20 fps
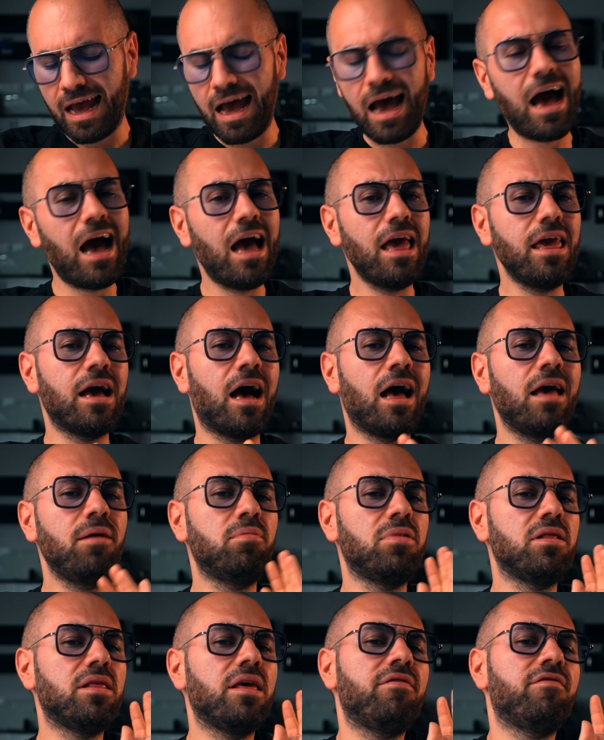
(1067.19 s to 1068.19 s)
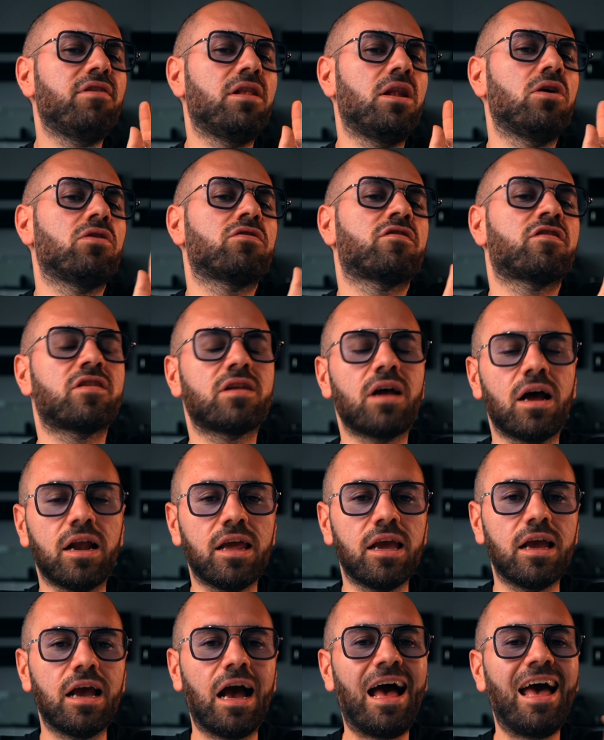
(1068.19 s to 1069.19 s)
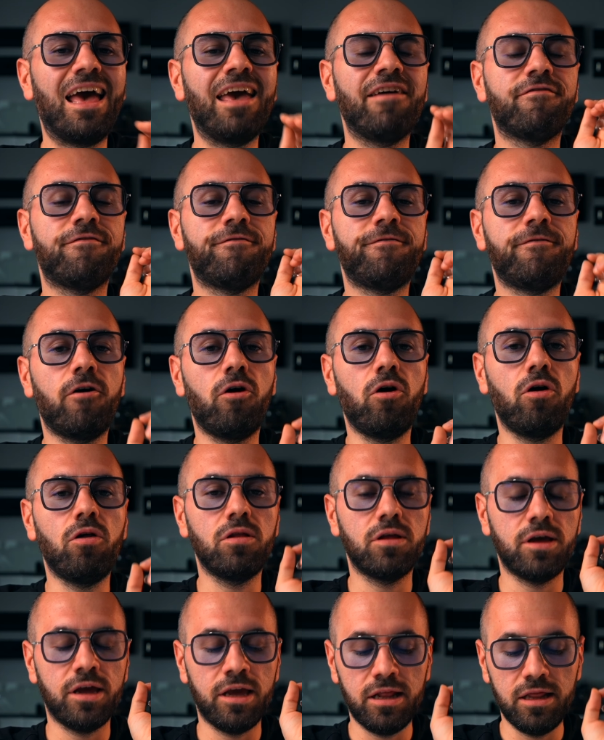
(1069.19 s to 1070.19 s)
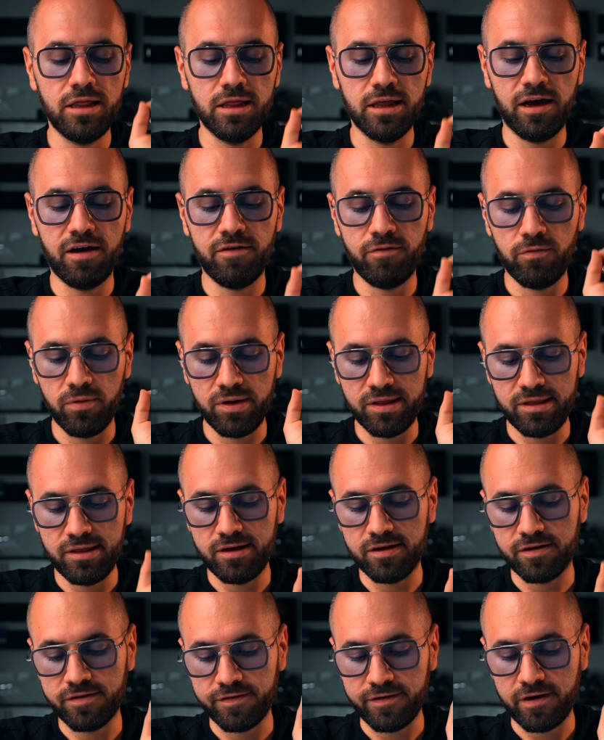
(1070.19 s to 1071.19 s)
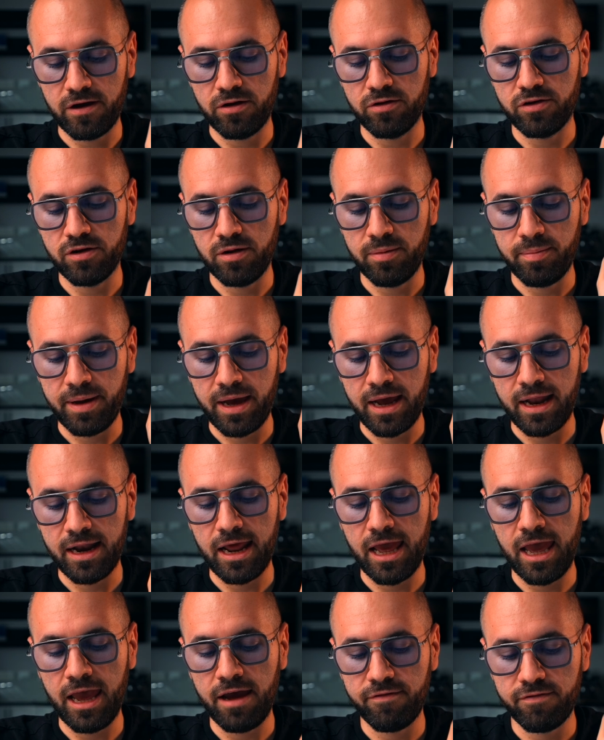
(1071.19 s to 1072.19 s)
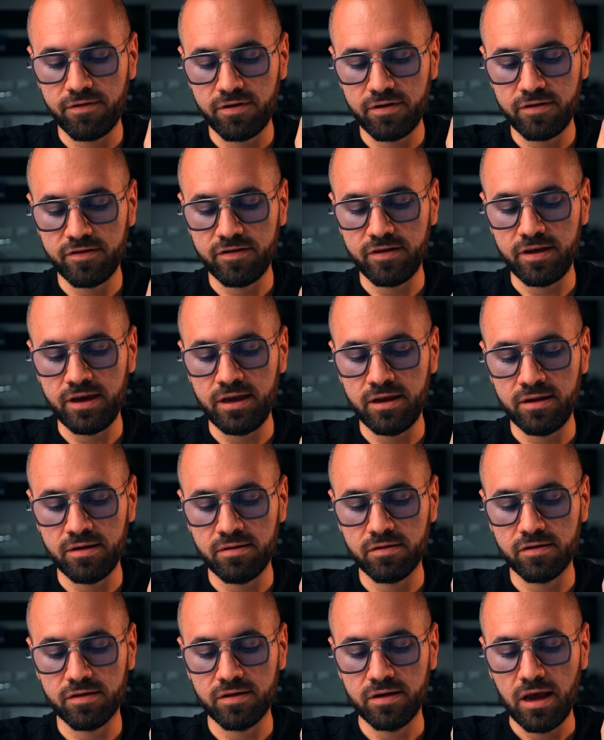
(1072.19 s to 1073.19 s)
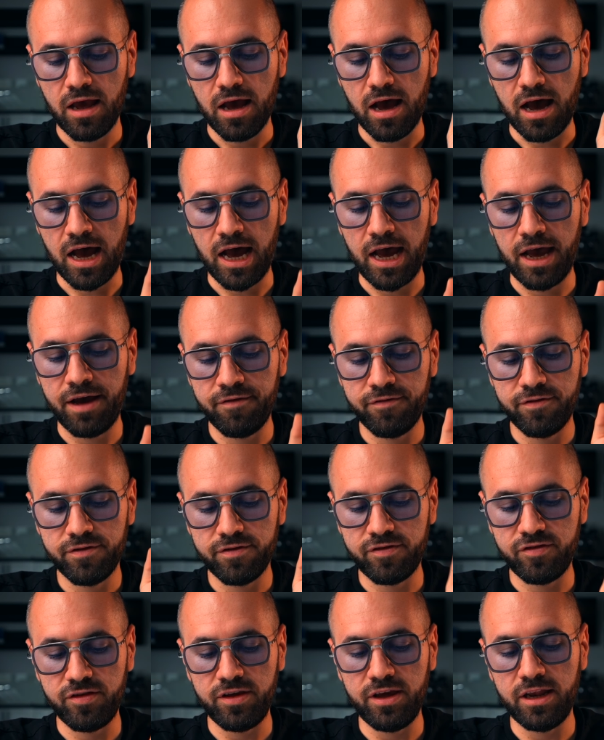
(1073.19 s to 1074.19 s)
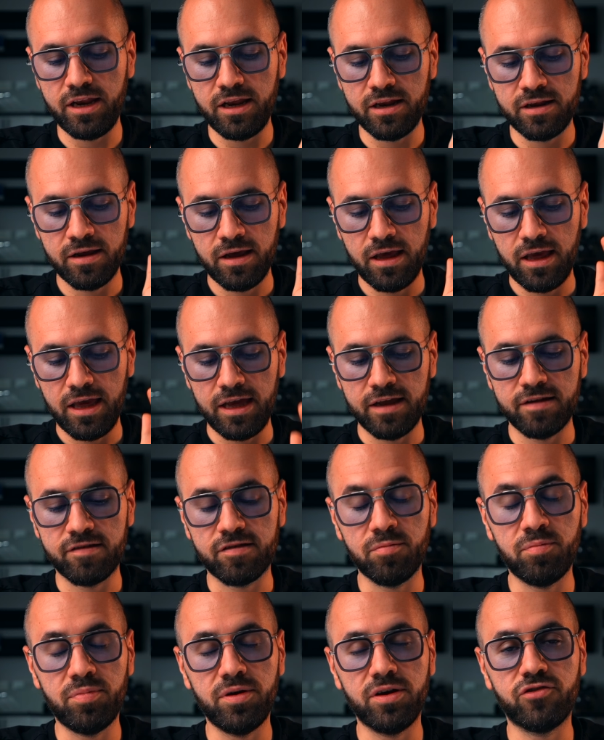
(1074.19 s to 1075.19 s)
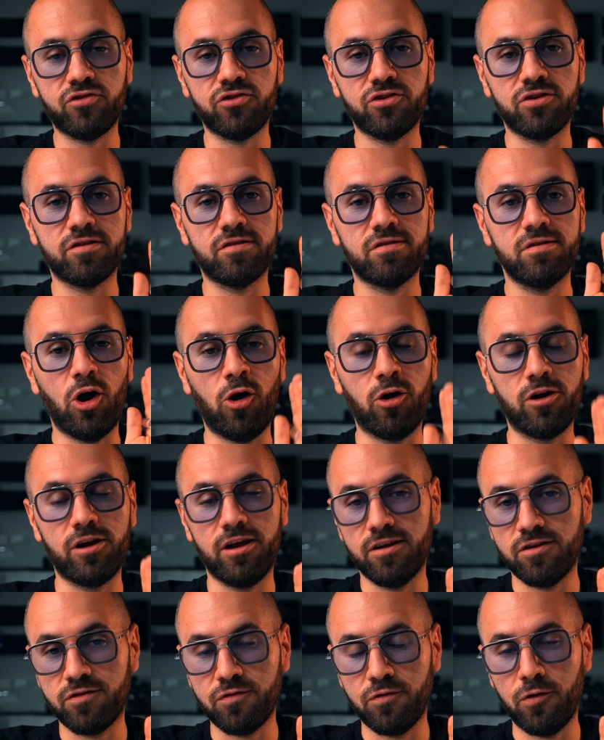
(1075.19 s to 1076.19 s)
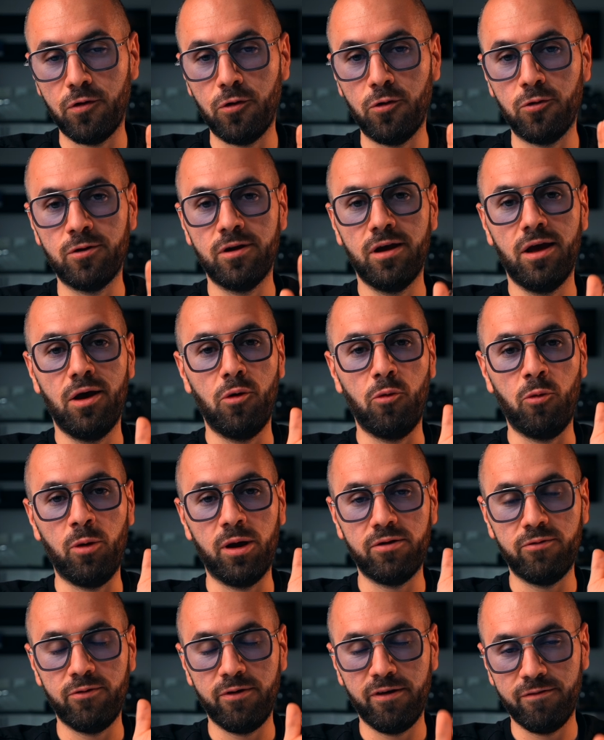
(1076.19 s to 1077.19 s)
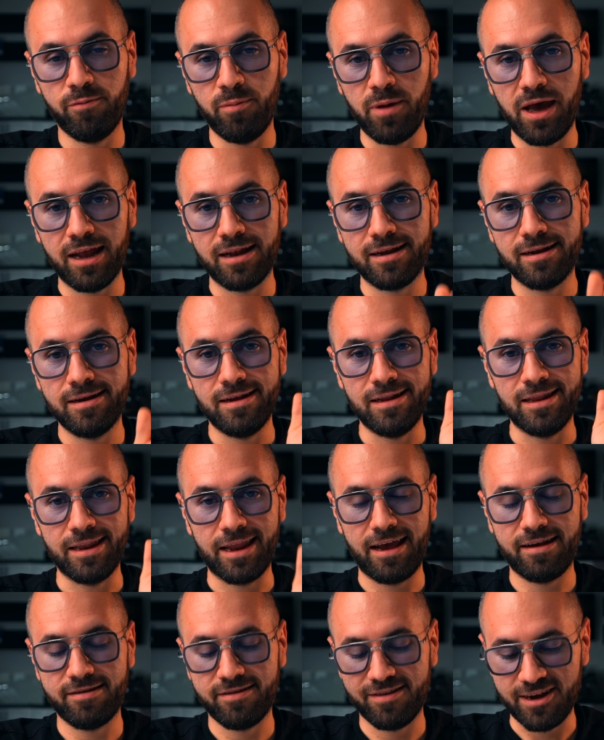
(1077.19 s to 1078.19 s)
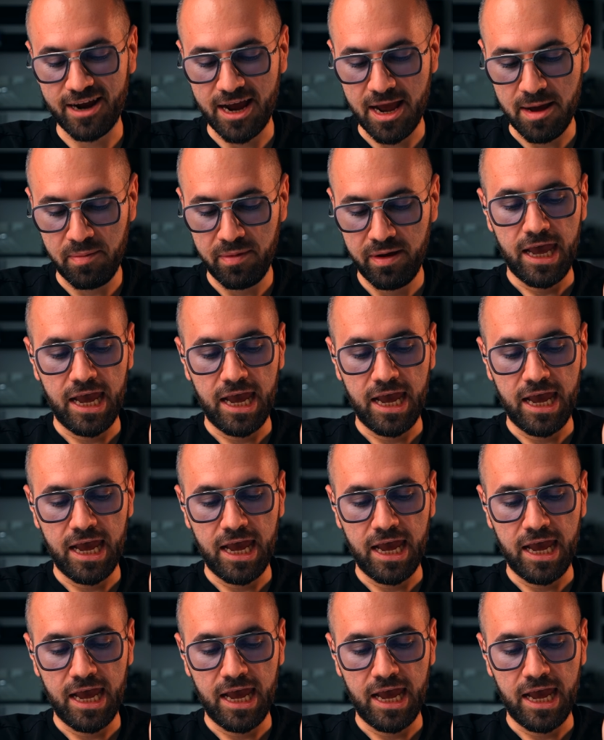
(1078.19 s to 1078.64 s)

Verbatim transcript: I, I believe it looks stunning. I fall in love with this fountain pen ever since I've seen it in some pictures on his phone when we've met last time.